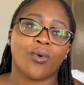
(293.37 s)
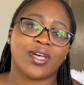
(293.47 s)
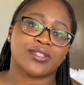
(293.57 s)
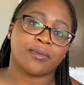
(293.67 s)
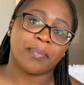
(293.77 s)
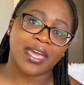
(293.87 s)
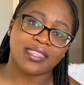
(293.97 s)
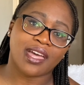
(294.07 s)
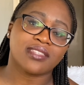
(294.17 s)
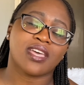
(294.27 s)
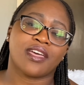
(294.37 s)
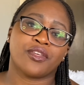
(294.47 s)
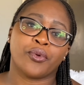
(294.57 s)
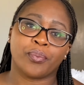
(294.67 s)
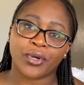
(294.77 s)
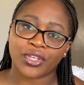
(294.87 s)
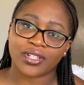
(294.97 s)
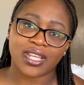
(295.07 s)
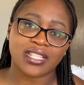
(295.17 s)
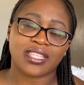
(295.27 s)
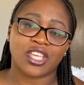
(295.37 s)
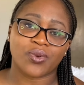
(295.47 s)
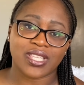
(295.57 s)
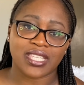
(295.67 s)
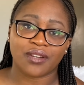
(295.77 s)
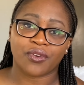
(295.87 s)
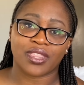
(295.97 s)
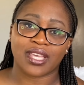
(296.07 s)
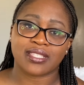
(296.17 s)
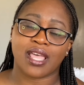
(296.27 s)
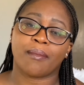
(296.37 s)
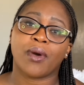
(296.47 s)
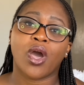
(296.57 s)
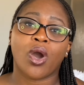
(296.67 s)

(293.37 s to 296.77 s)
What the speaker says: Once you pay that, you book your date, then you are set for the exam.